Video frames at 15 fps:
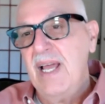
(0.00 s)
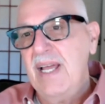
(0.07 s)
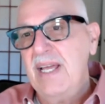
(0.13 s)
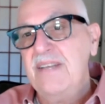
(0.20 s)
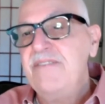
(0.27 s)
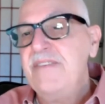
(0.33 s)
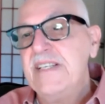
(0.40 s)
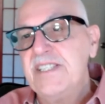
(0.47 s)

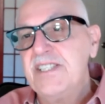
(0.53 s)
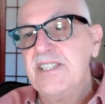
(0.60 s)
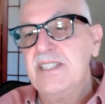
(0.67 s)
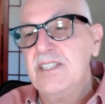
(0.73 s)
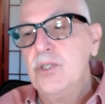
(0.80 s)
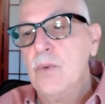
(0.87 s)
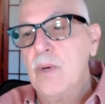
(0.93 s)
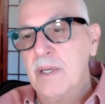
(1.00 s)
it fits
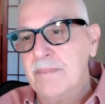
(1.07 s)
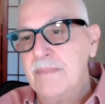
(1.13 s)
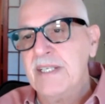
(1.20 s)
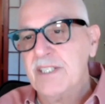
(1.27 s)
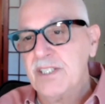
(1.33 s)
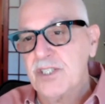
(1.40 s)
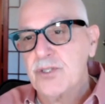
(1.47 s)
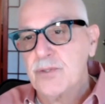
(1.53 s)
into our
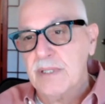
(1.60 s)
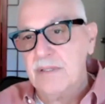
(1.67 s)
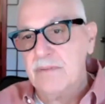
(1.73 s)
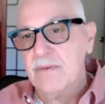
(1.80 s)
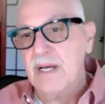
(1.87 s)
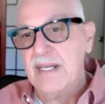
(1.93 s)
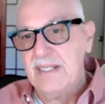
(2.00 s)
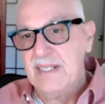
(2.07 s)
ministry
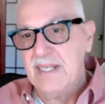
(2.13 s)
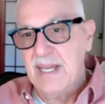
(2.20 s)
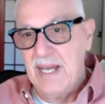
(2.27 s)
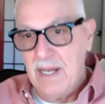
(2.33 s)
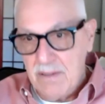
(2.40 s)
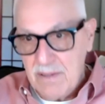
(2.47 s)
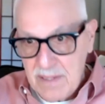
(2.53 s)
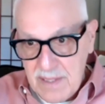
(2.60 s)
right
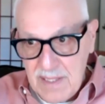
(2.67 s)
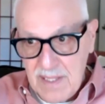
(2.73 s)
now.